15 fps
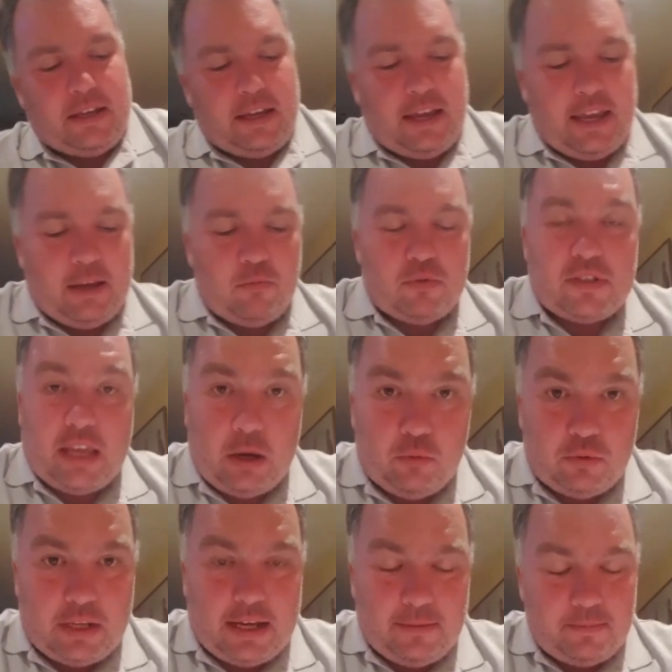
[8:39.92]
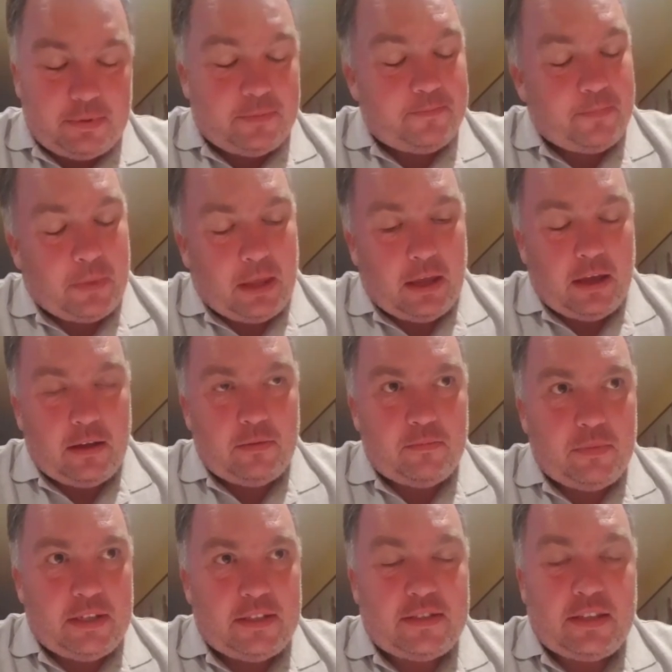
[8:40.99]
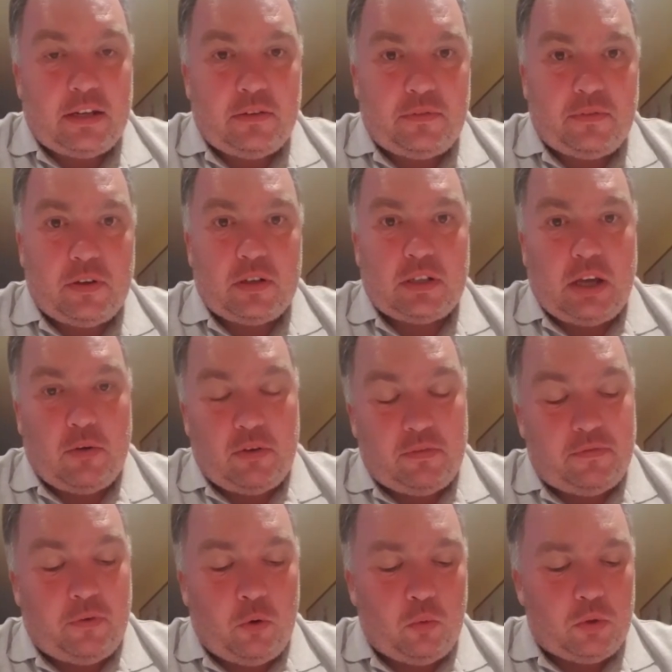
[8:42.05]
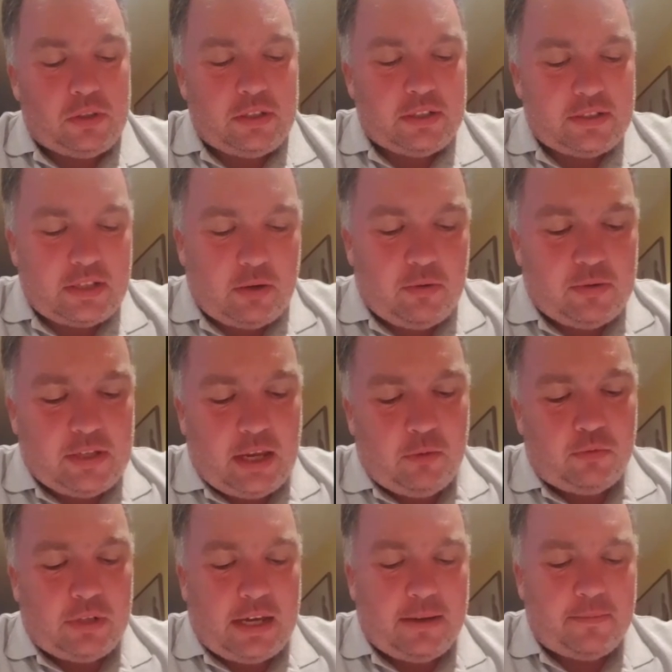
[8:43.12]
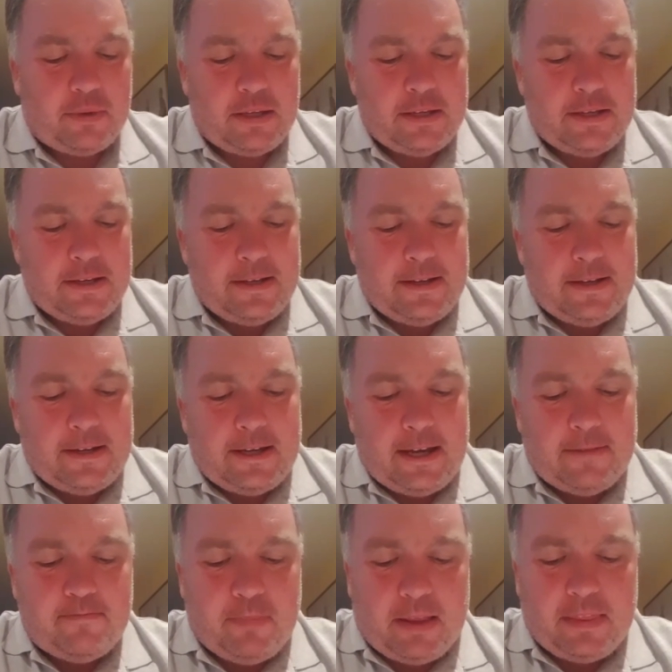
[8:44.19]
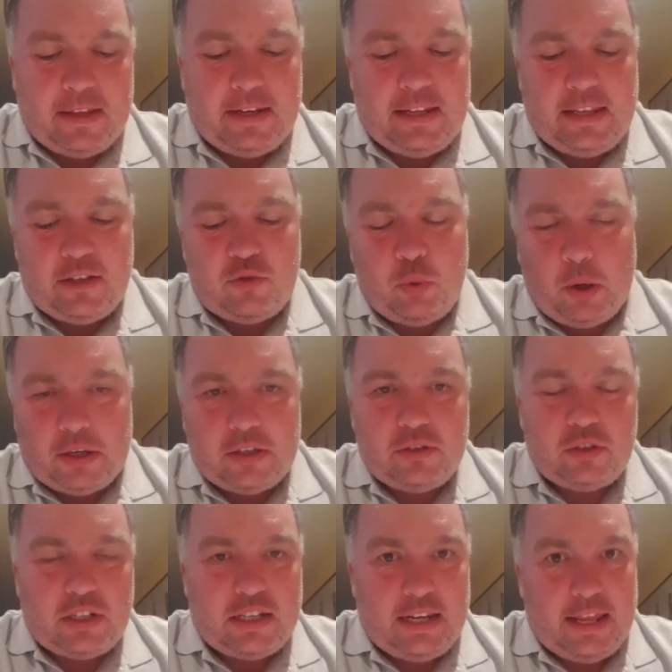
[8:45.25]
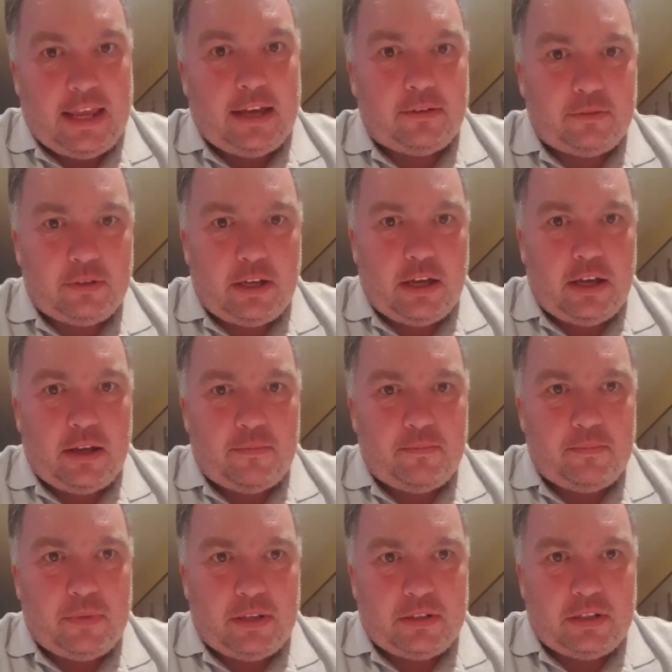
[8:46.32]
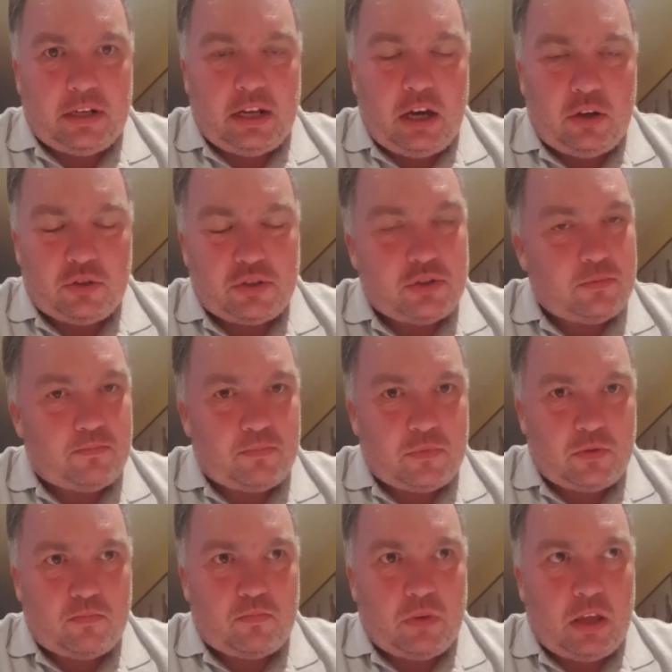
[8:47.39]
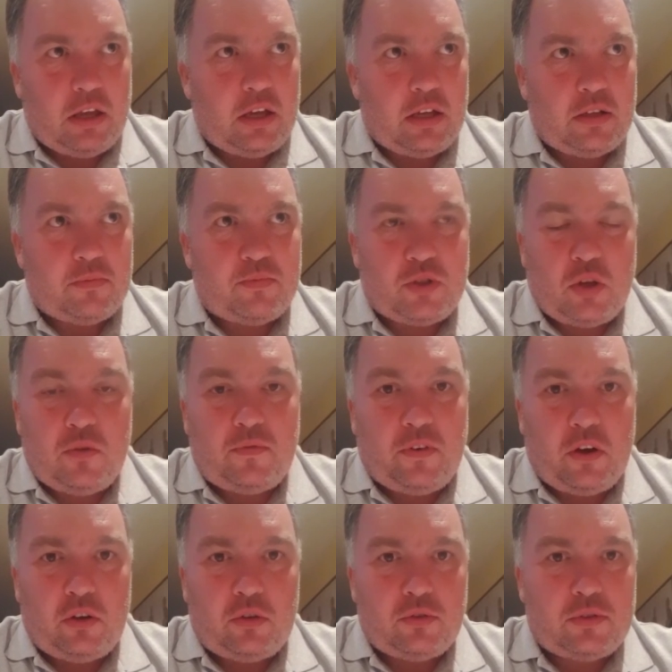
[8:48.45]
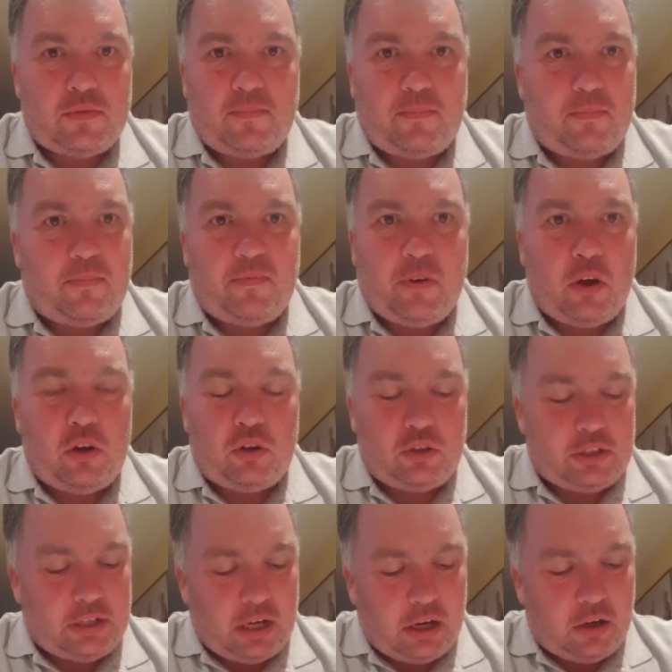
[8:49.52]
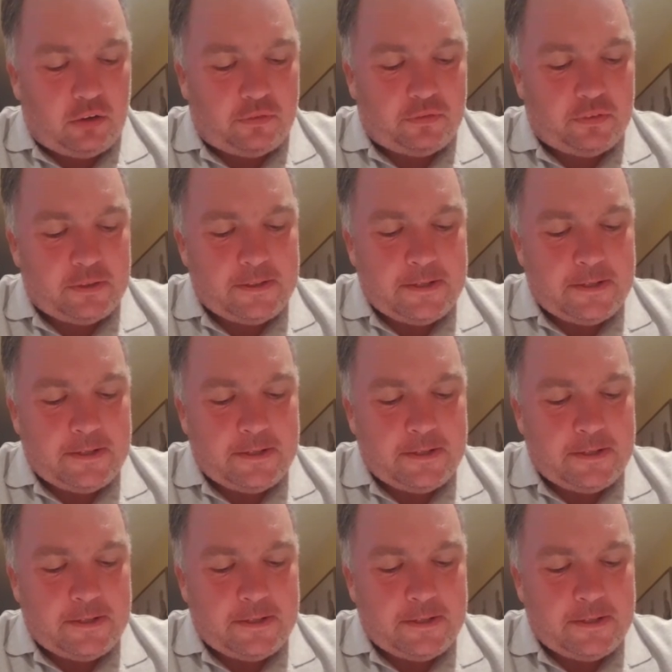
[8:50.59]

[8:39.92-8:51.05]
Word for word: he was held up instead of going forward, so he was held up and um, but then he quick and clear um, in the last uh, two furlongs, furlong and a half,